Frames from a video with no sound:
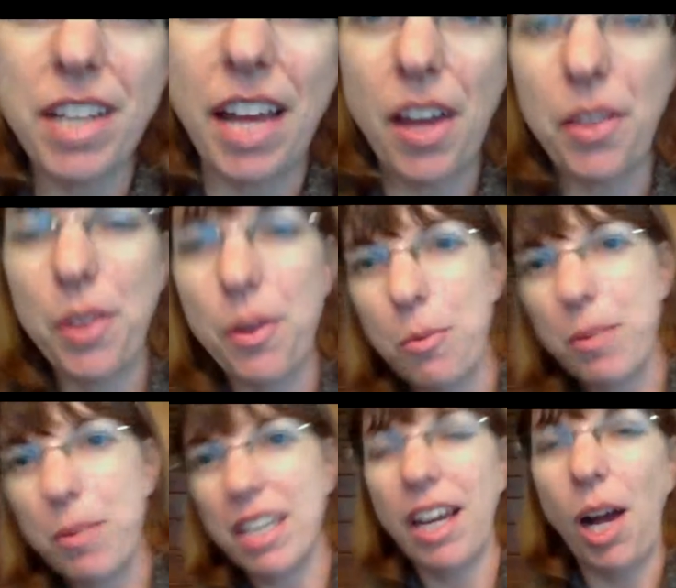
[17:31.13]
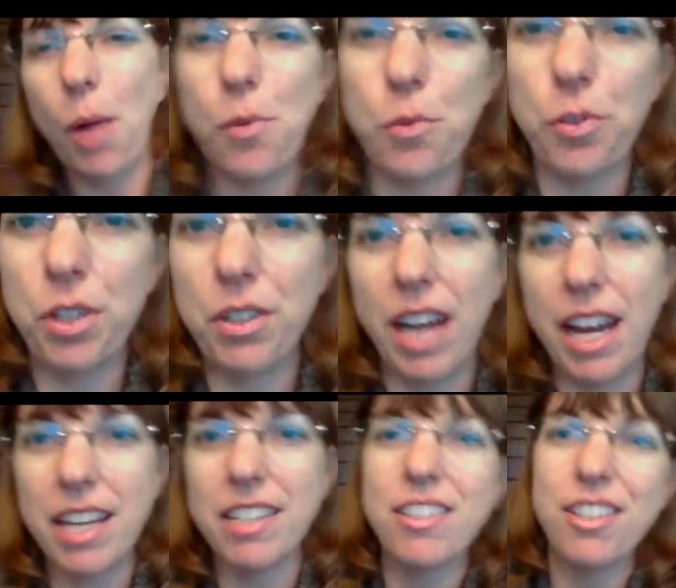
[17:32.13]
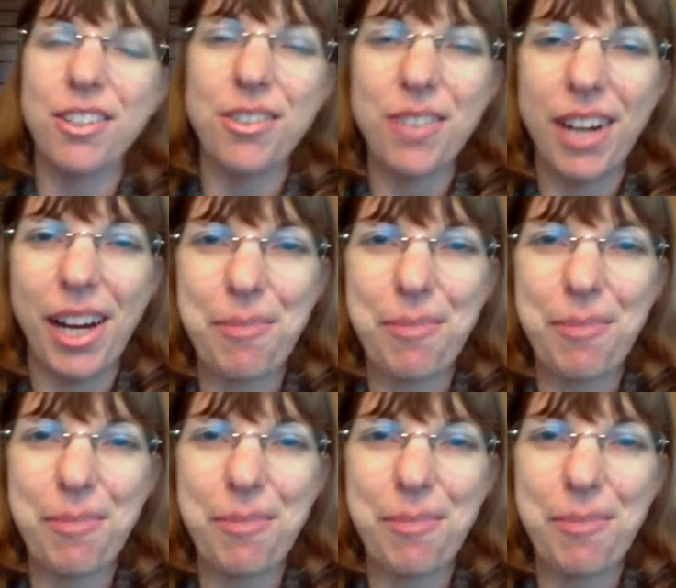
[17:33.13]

I thought that would be helpful for you guys to